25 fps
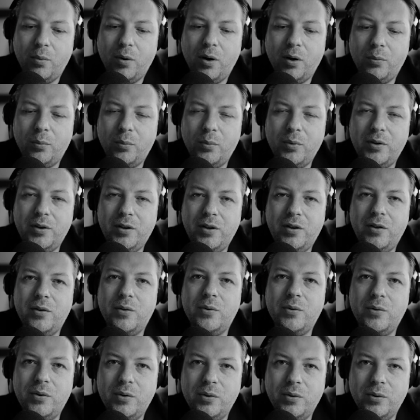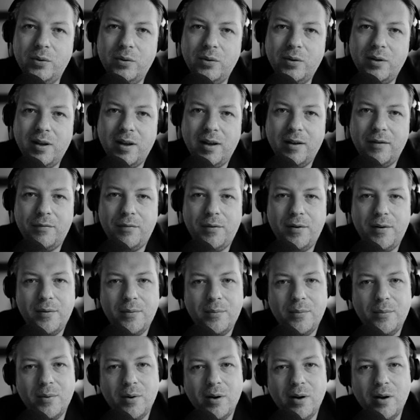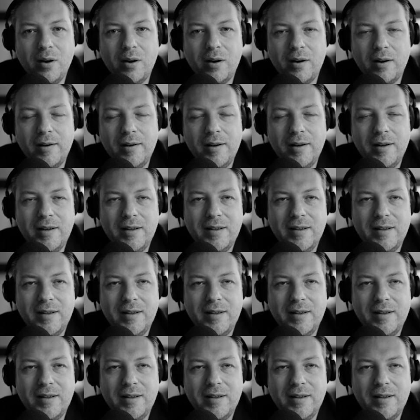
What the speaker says: what would you do if you were